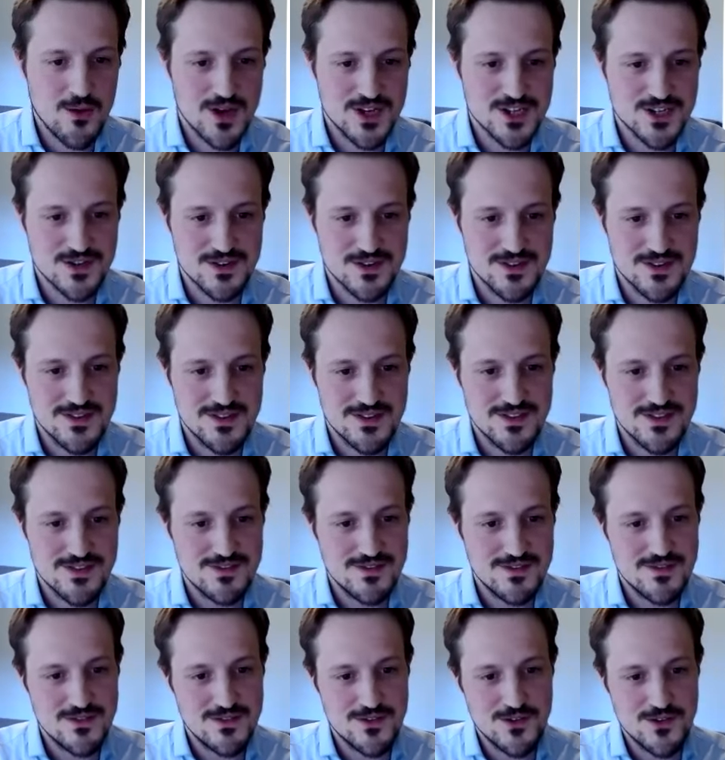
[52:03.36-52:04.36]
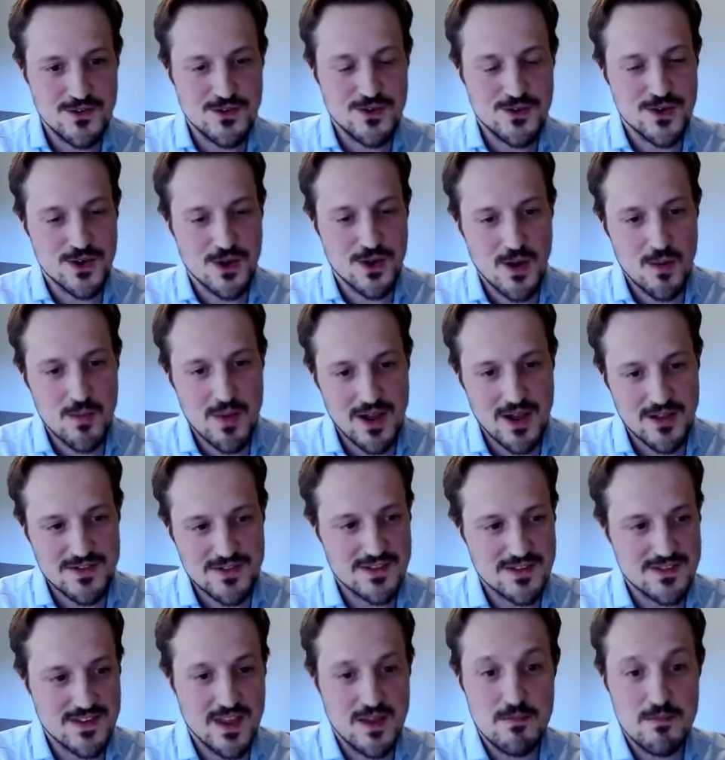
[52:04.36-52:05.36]
question, you could go about
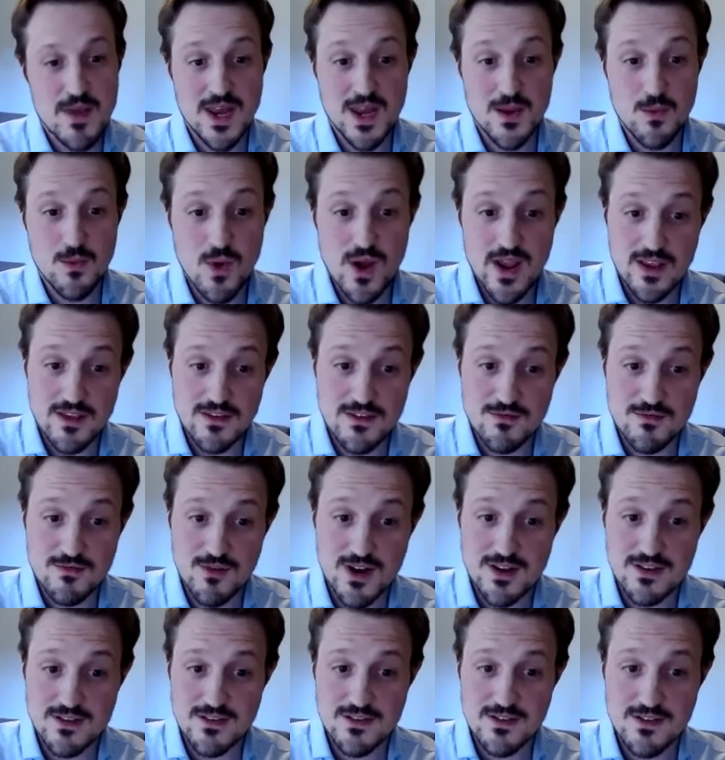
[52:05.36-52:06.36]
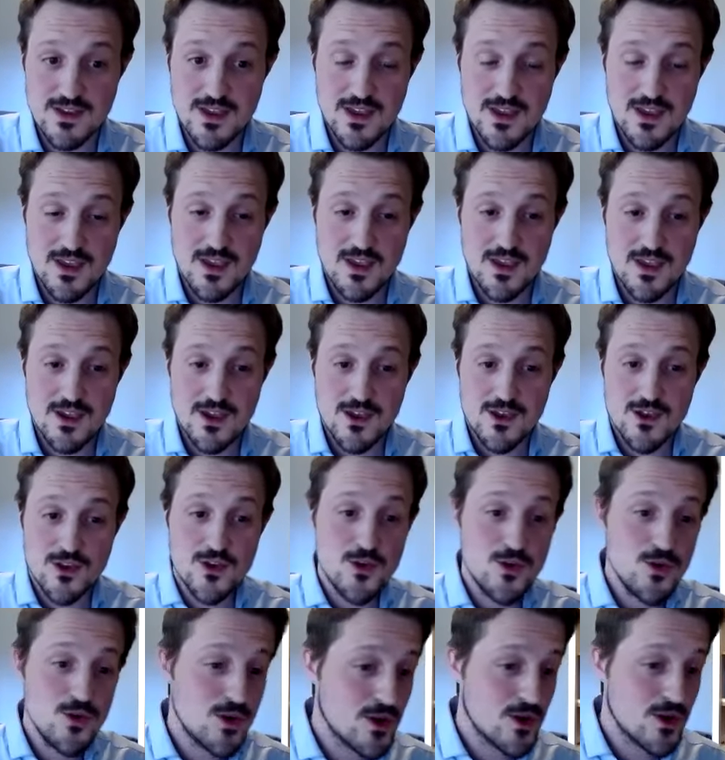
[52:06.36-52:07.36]
it in many ways, right?
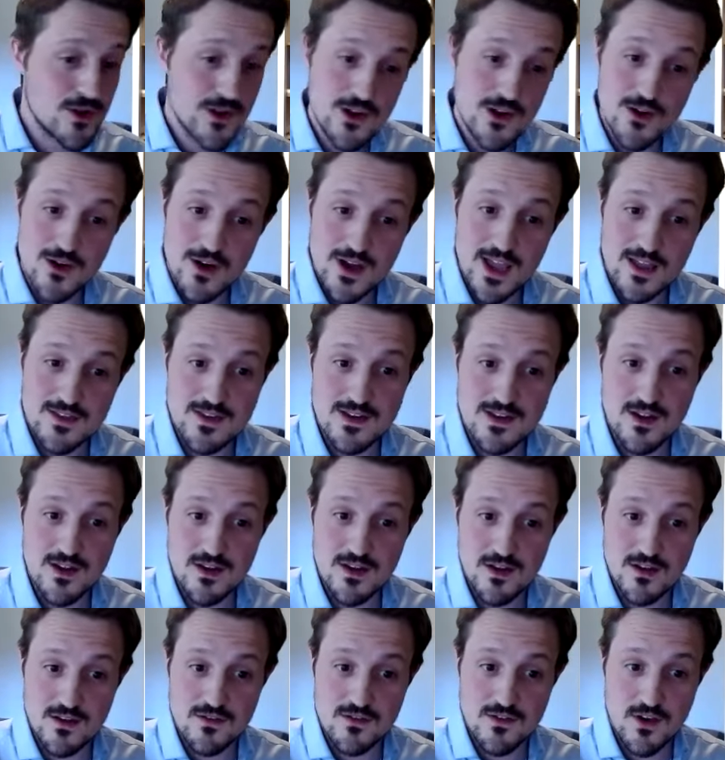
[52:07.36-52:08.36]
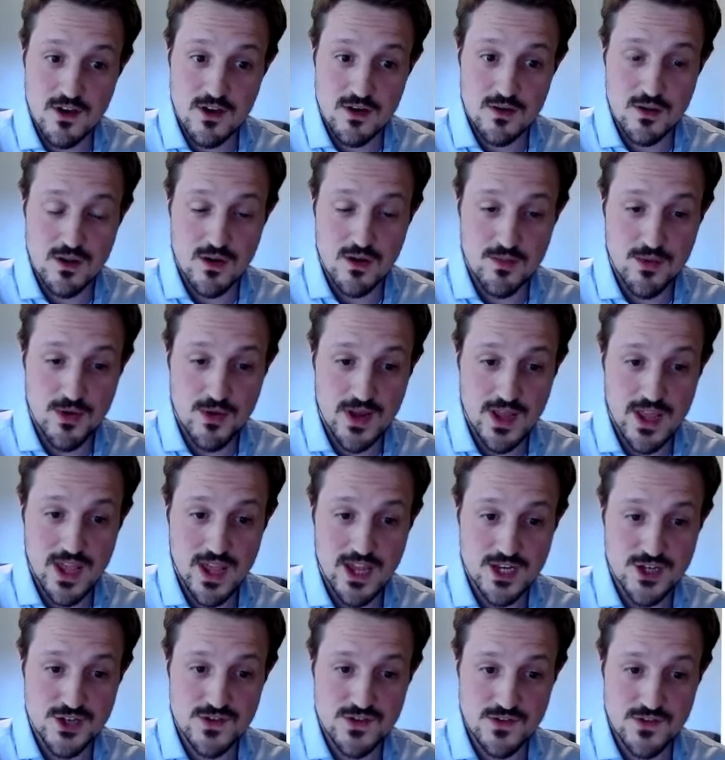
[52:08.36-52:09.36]
You could look at internal
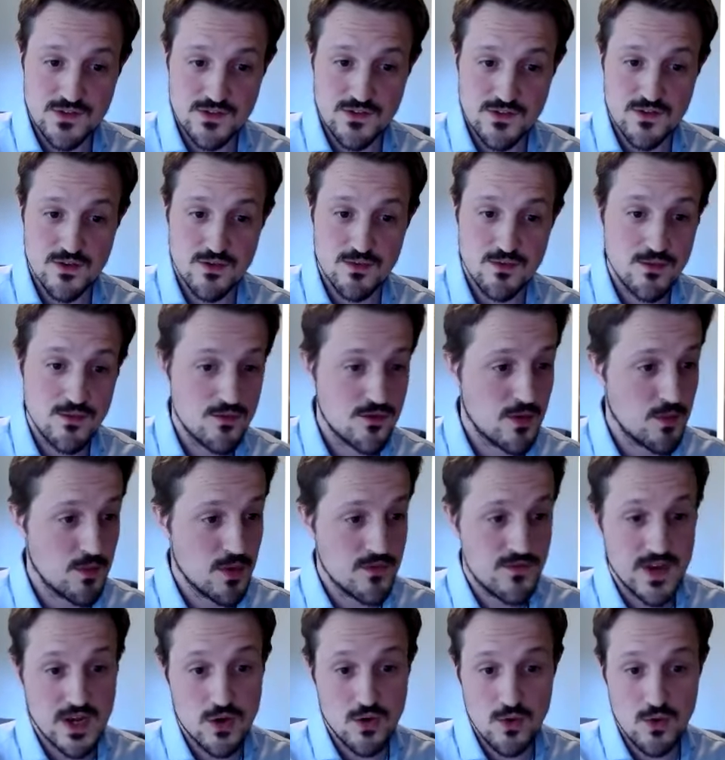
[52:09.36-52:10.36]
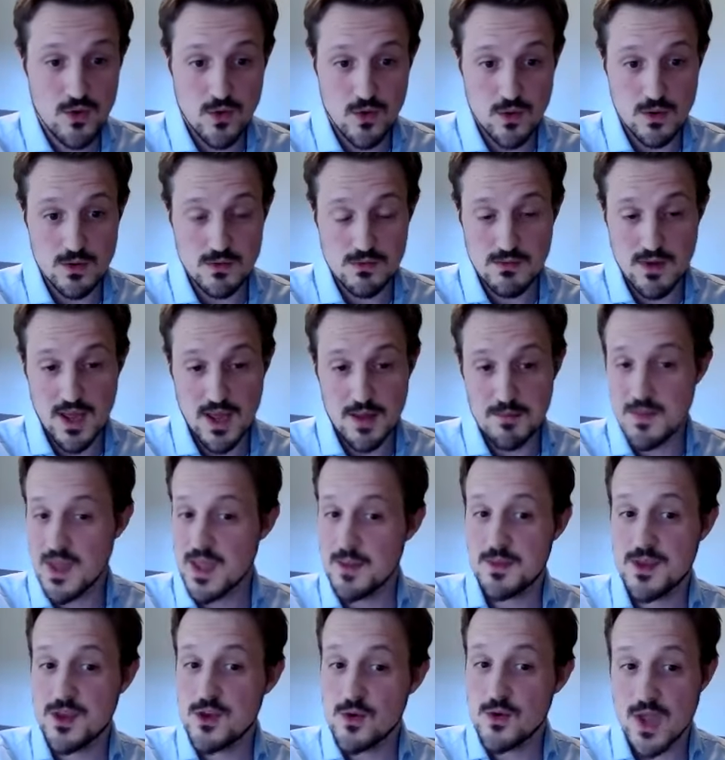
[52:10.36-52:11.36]
communications from within Google, and
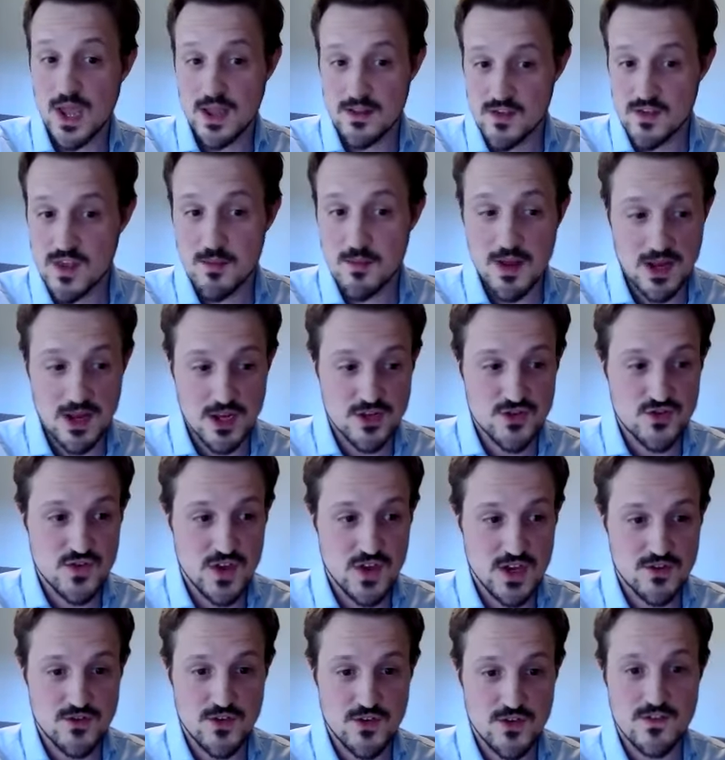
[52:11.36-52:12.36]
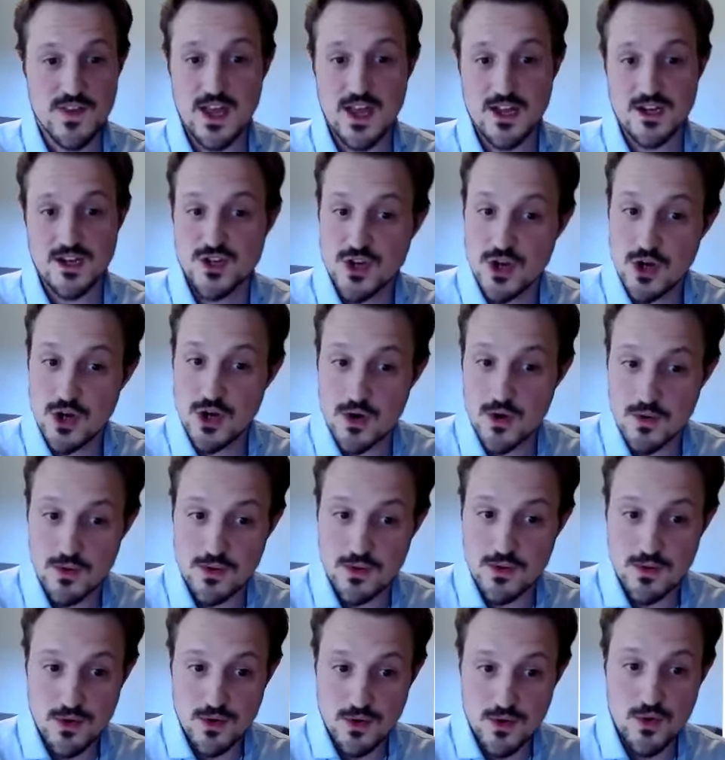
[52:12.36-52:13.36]
maybe you get email exchanges that
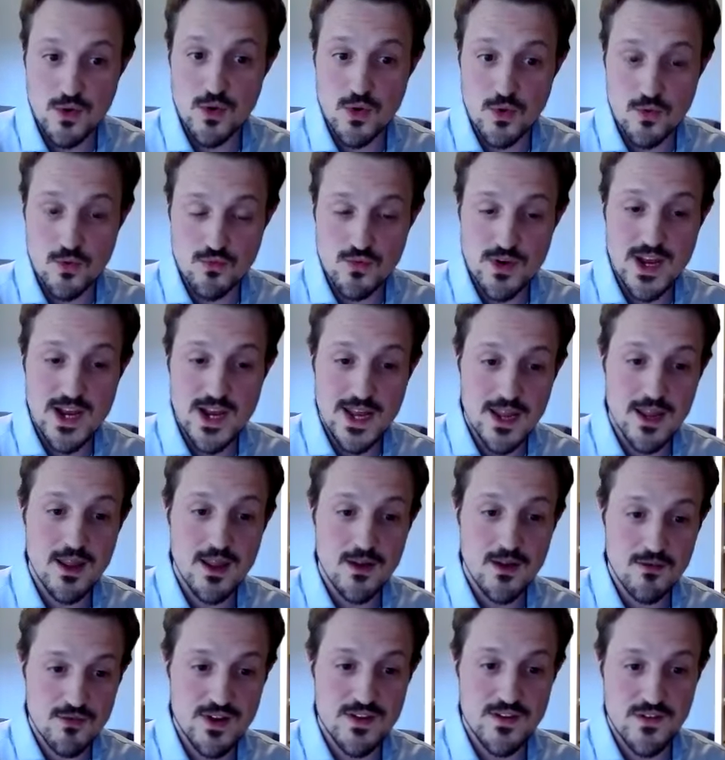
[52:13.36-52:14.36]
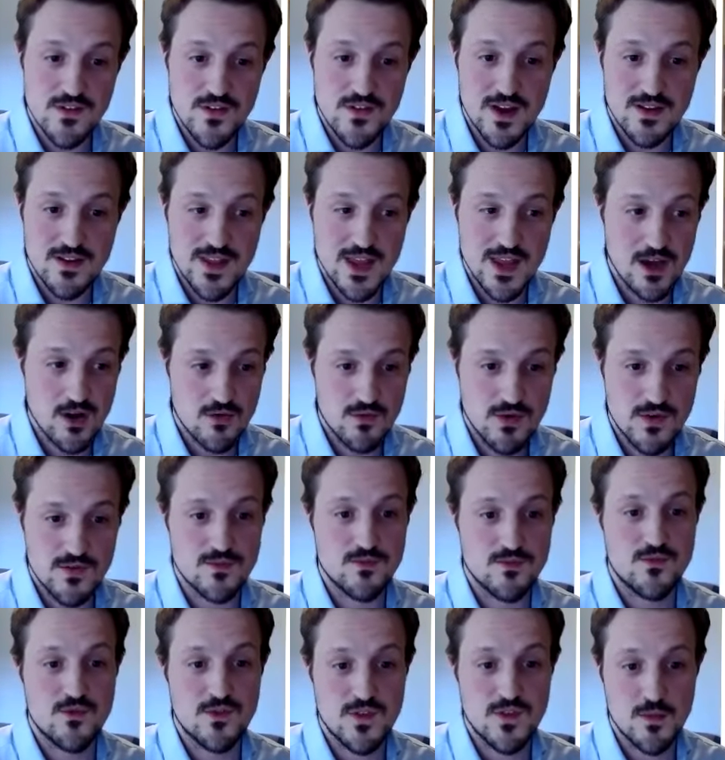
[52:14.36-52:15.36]
show Google really redesigned the
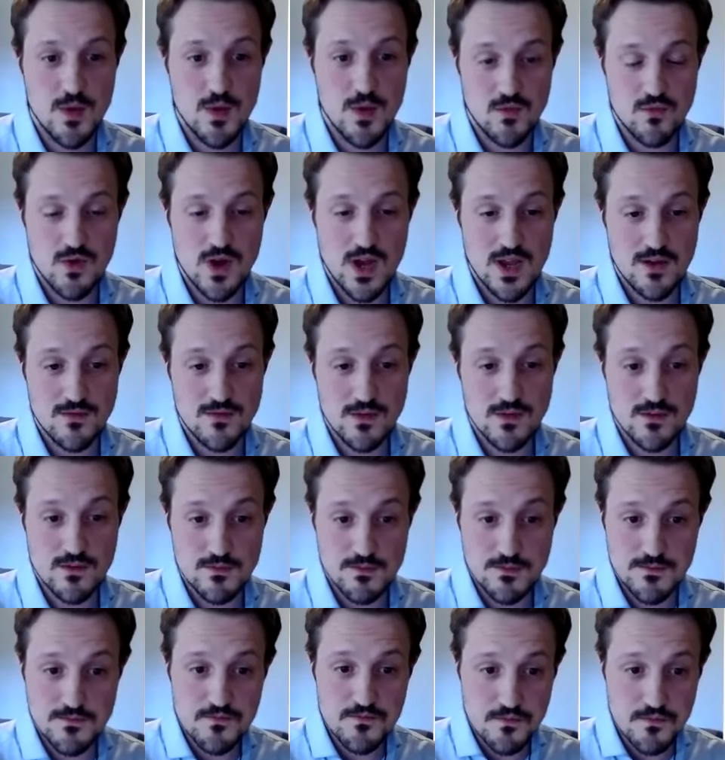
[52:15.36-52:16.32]
algorithm to demote rivals.